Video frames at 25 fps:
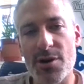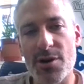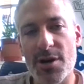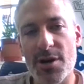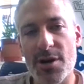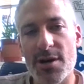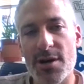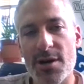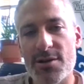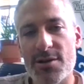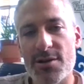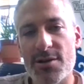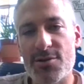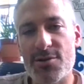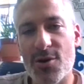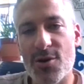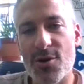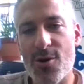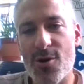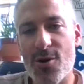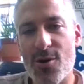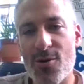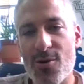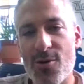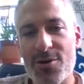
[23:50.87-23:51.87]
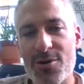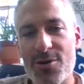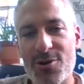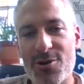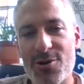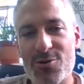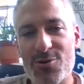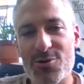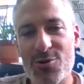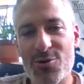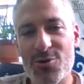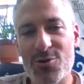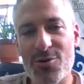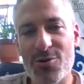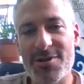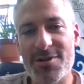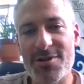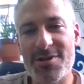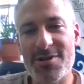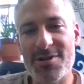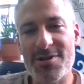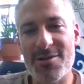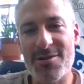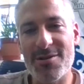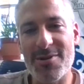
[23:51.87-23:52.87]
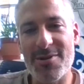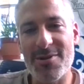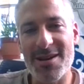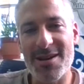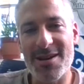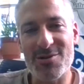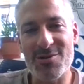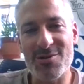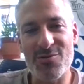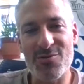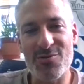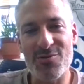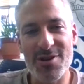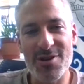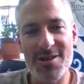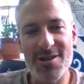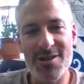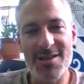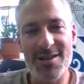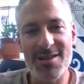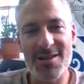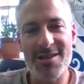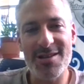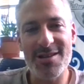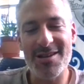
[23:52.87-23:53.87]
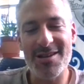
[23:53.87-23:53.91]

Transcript: So, you know, tourism has really